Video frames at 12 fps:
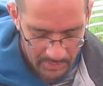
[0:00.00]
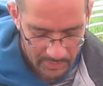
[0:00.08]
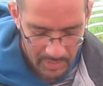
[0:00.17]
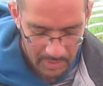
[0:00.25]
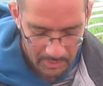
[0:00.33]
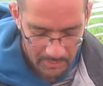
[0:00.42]
So
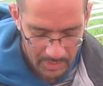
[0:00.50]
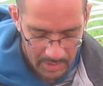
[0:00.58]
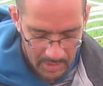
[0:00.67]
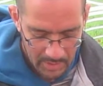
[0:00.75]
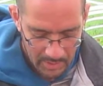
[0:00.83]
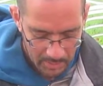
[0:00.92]
I
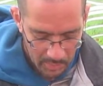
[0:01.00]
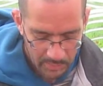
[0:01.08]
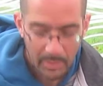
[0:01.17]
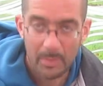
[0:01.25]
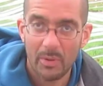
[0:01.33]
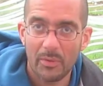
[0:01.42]
moved
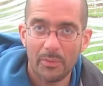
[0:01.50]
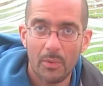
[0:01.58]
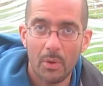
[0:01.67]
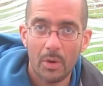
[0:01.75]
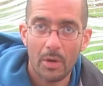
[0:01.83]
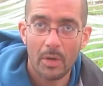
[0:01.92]
up to the
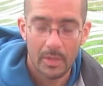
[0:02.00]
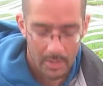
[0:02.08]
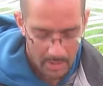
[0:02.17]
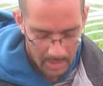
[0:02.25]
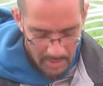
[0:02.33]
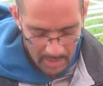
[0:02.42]
4,
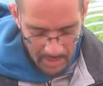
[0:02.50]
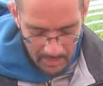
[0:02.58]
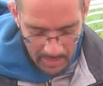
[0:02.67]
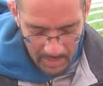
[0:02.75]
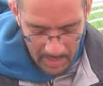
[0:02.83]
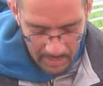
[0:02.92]
and
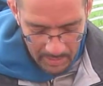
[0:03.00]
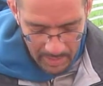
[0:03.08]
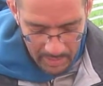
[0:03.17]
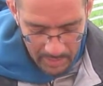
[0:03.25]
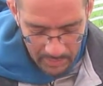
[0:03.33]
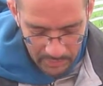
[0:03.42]
then I
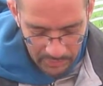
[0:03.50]
couldn't